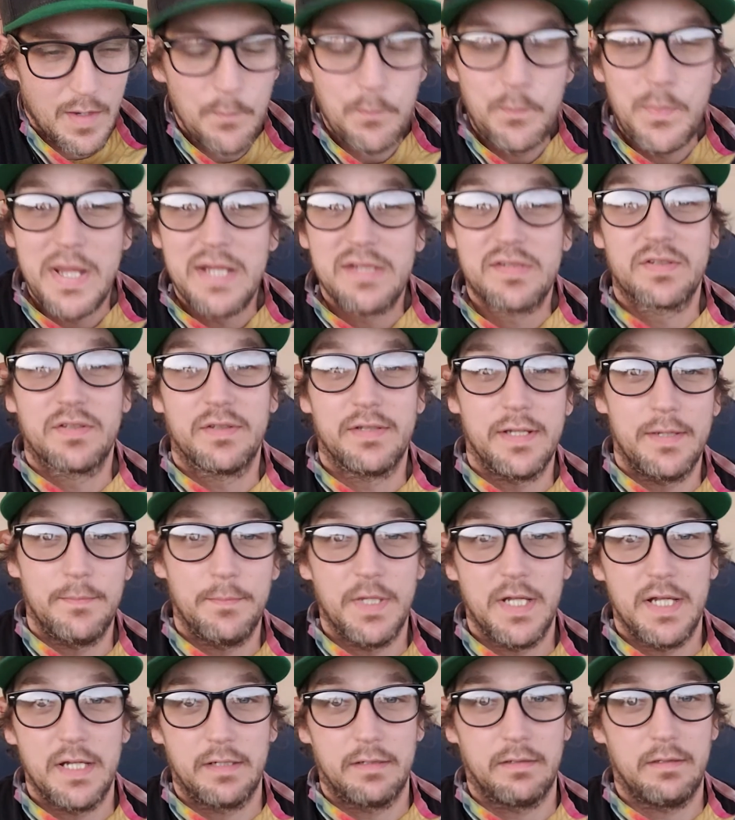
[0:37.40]
basically I'm
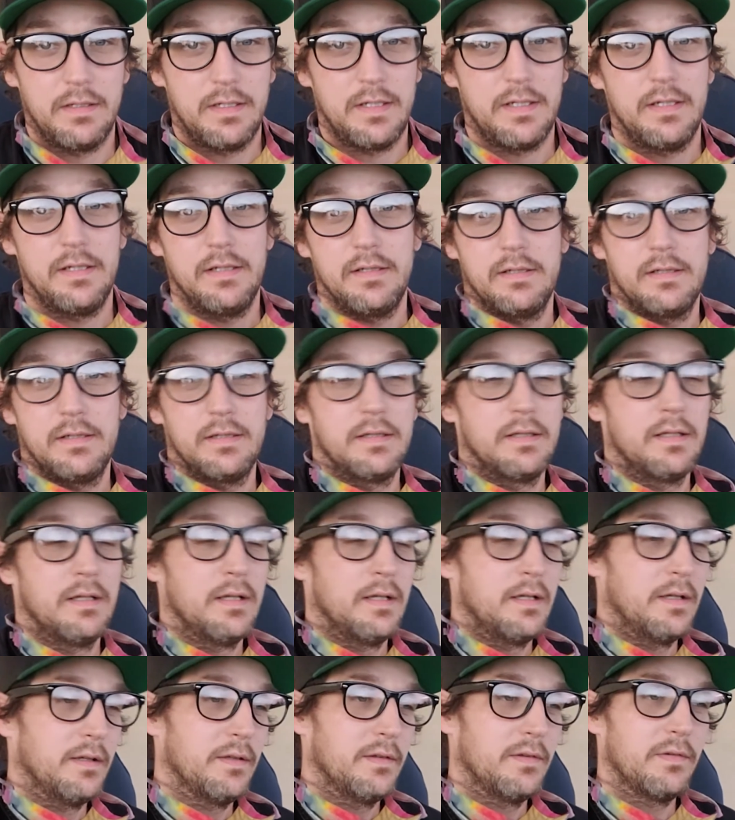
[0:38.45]
lagging a lot.
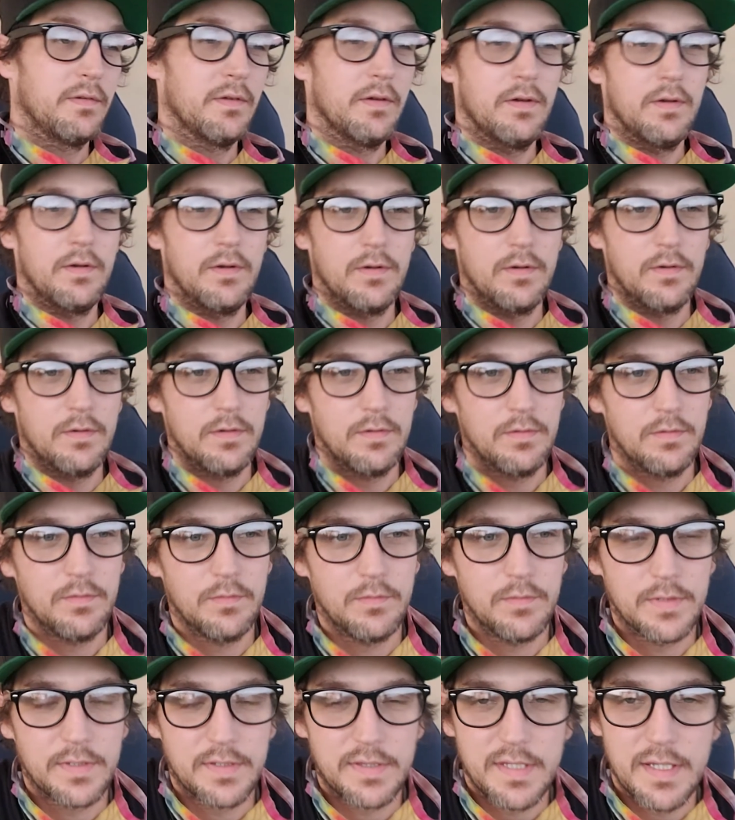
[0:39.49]
So
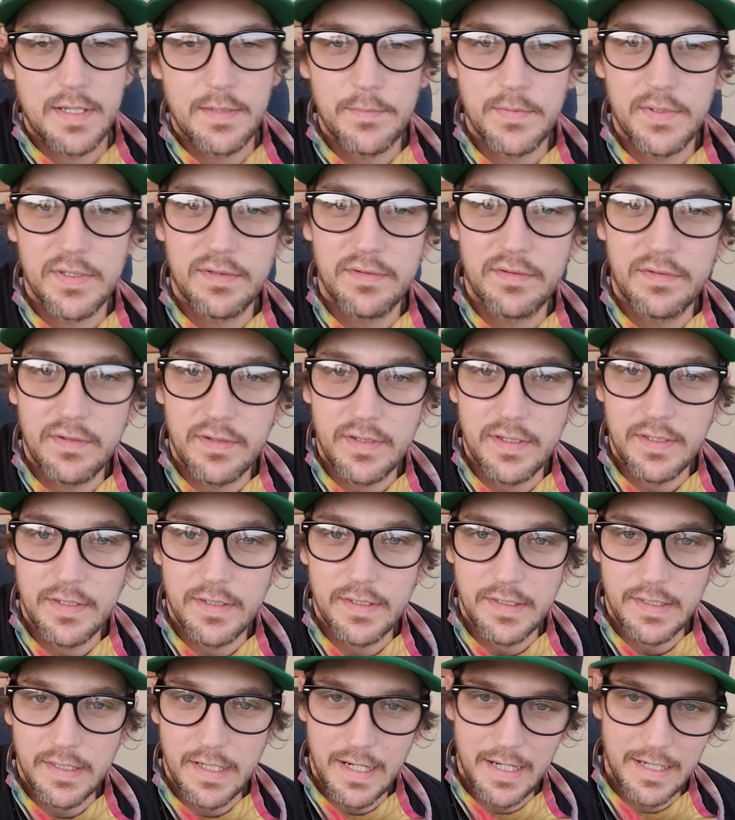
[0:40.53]
with that being
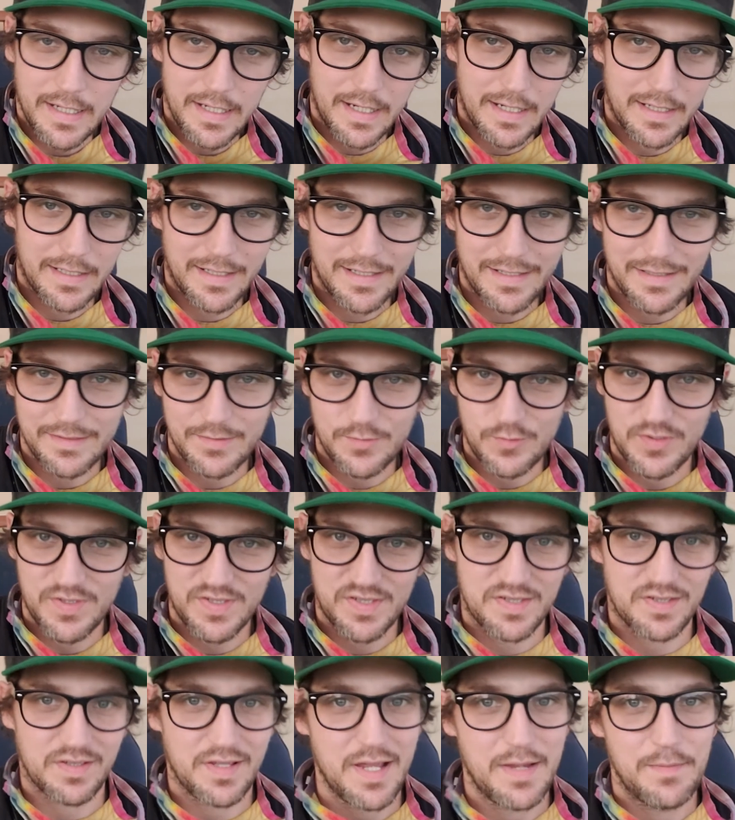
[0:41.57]
said, I kind of
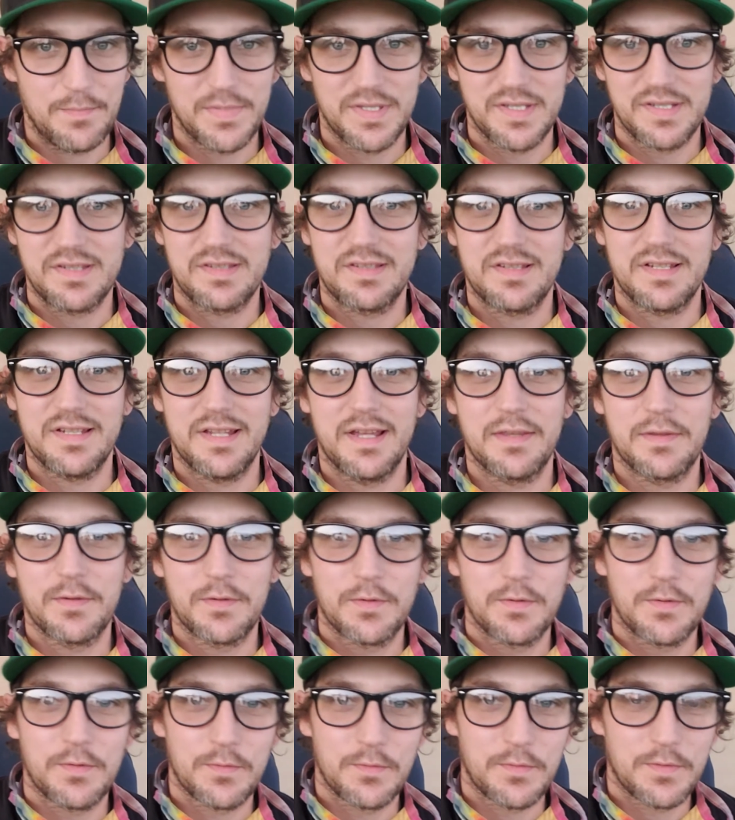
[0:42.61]
just slapped this
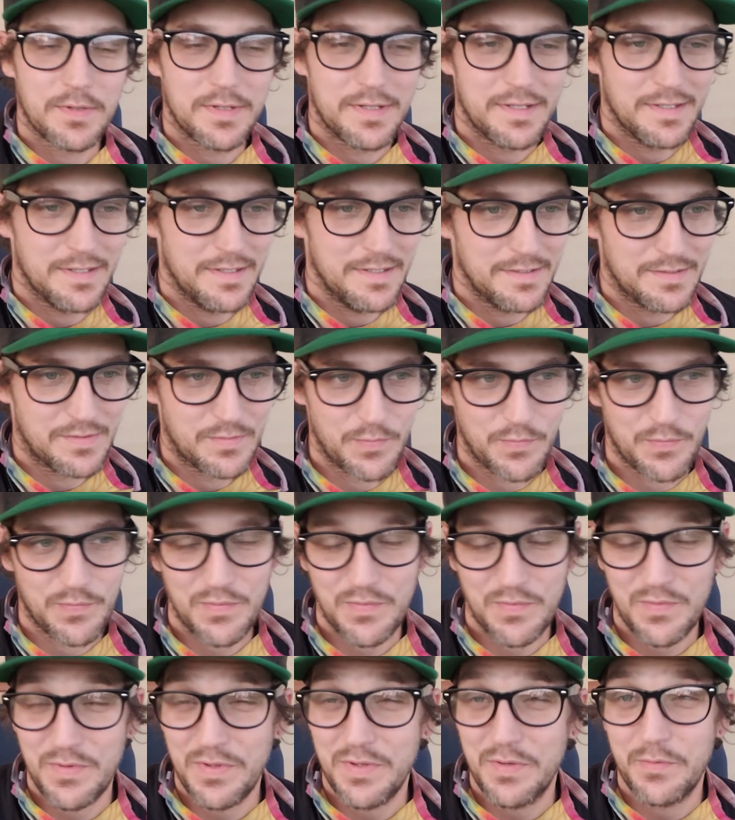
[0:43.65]
together. It's
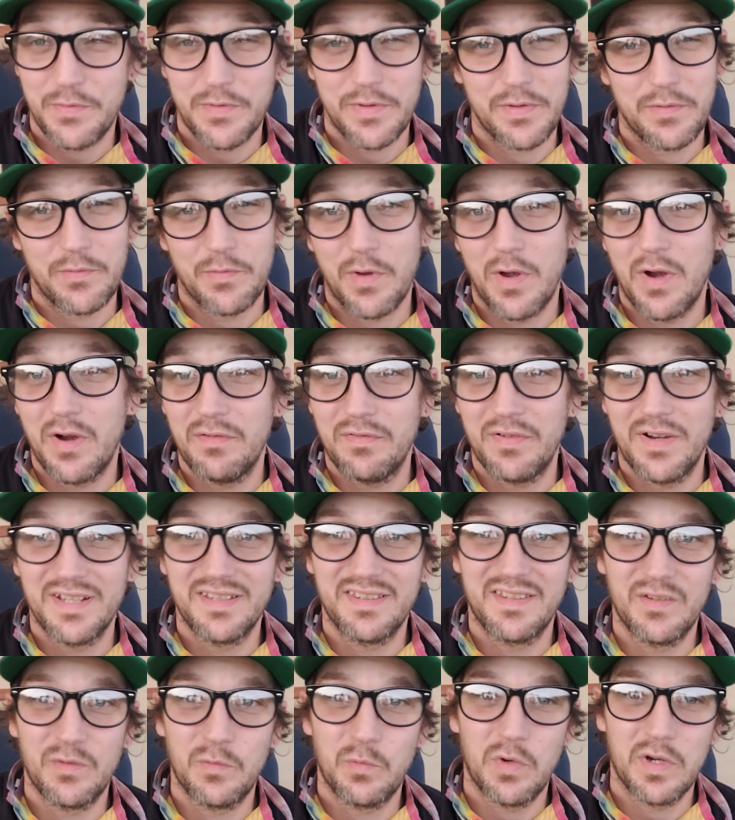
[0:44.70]
really rough. I
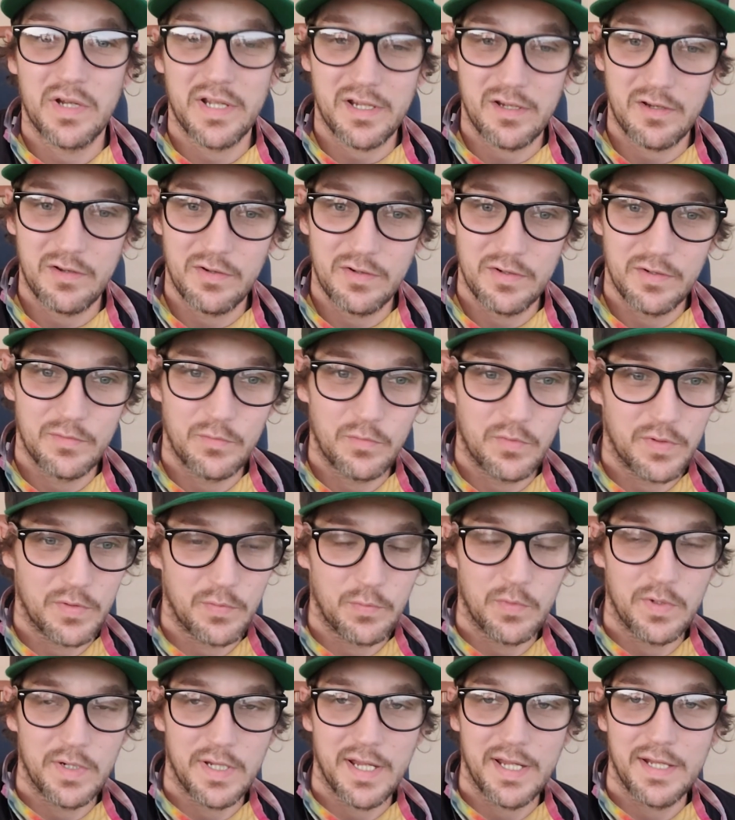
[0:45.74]
did what I could with
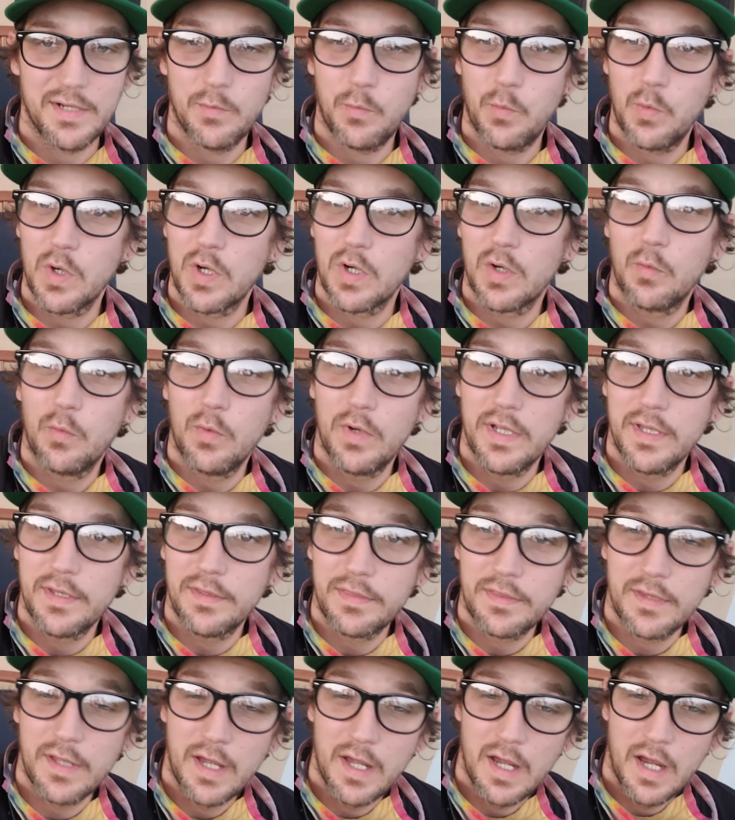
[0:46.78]
what I had to work with.
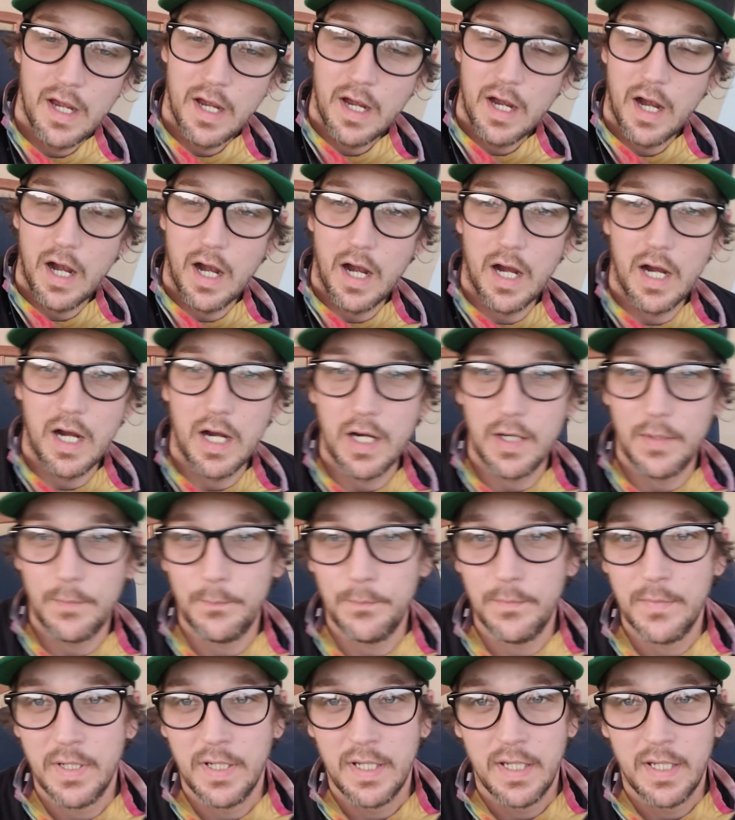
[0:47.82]
Um,